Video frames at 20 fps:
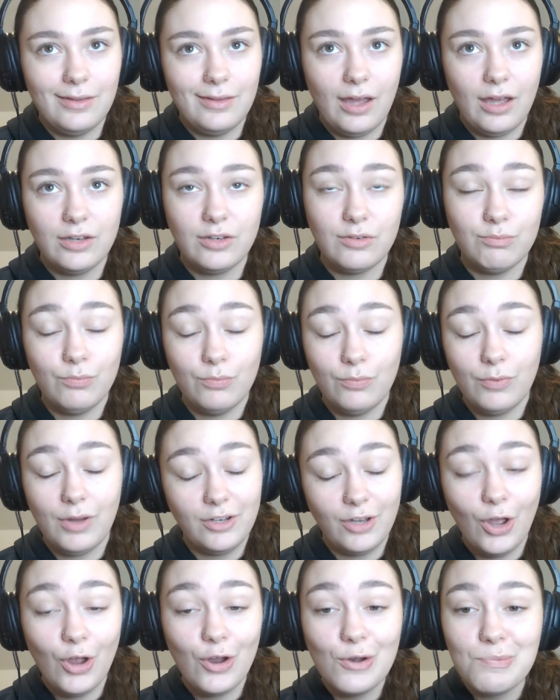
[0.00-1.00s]
I'd
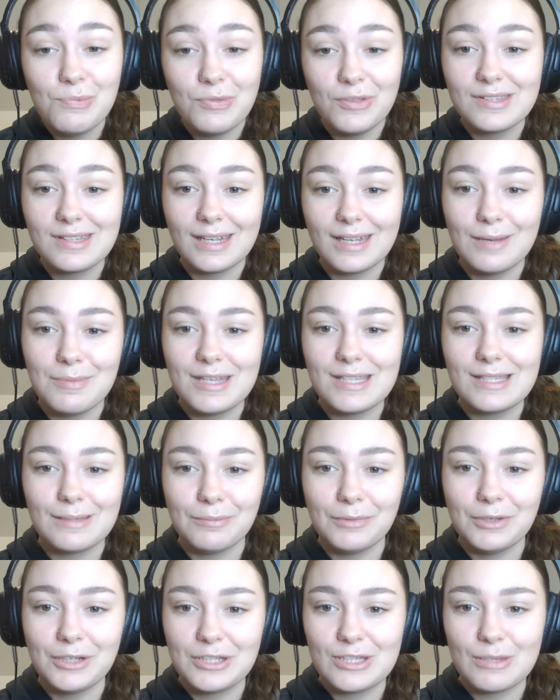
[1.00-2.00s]
hope there's going to be
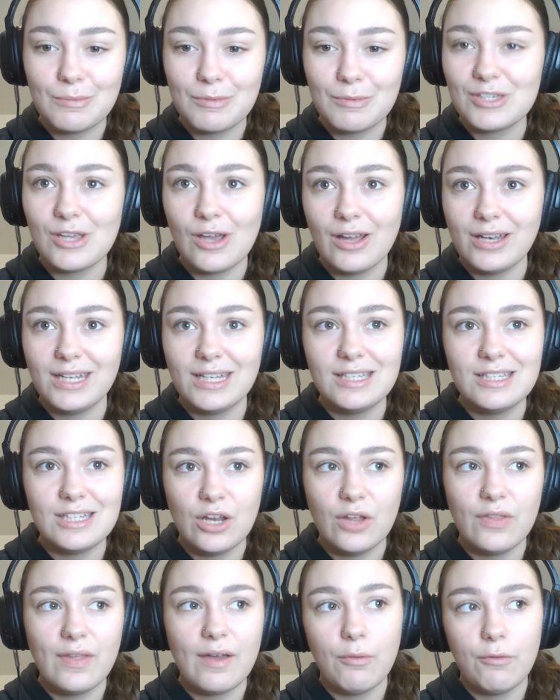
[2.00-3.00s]
some good summer signings,
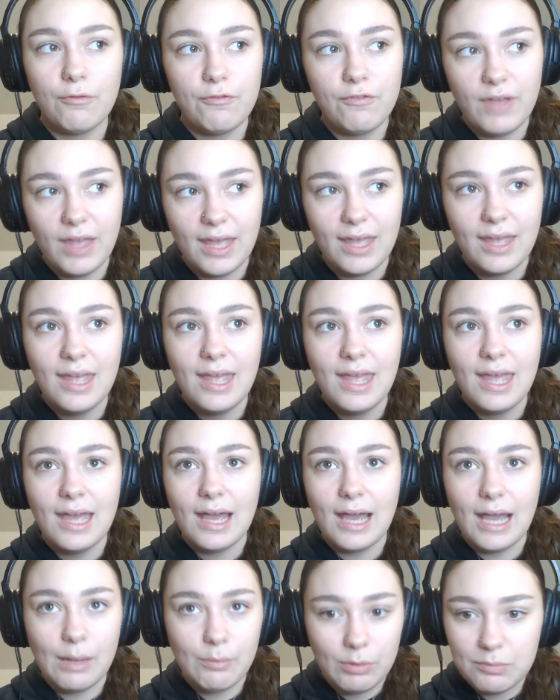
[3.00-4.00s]
that will fit
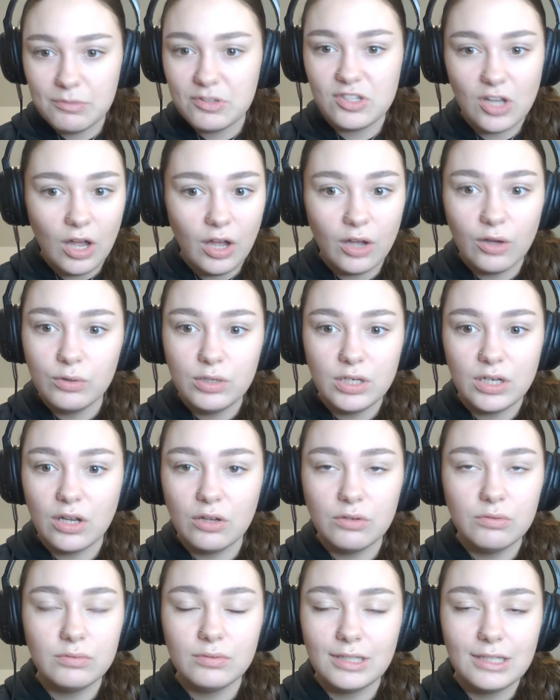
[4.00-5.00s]
Amorim's style.
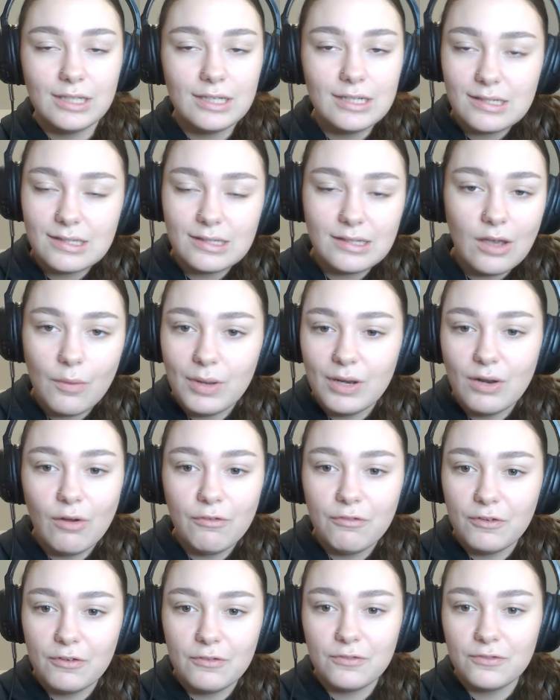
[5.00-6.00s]
He is going
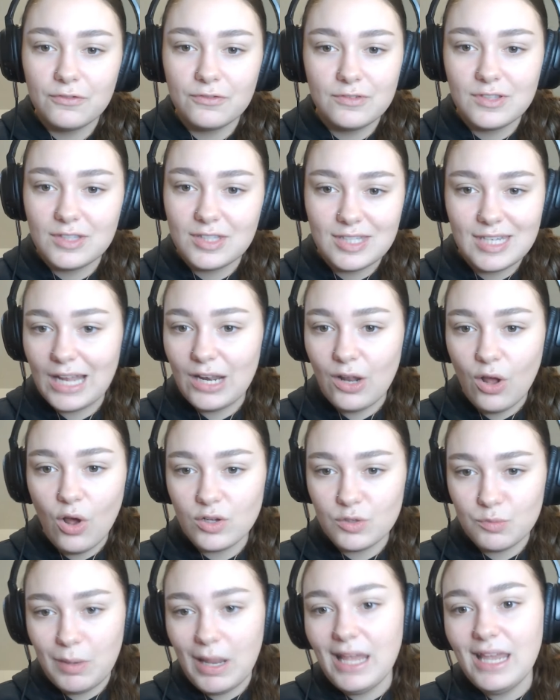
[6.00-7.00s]
off of Ten
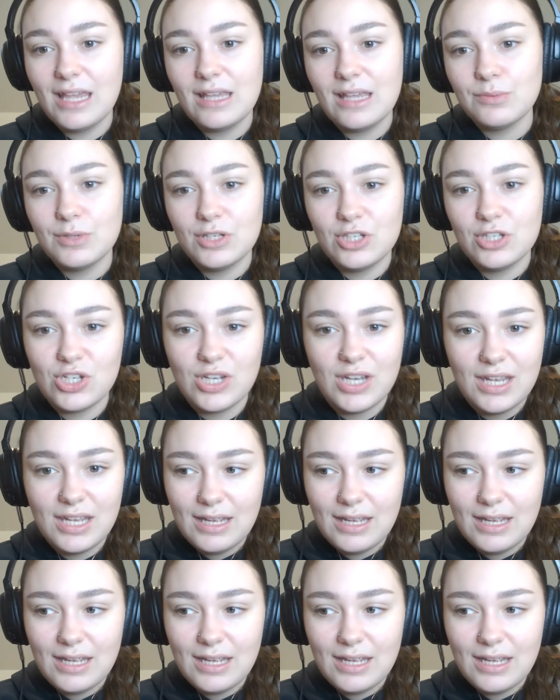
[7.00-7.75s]
Hag's players, which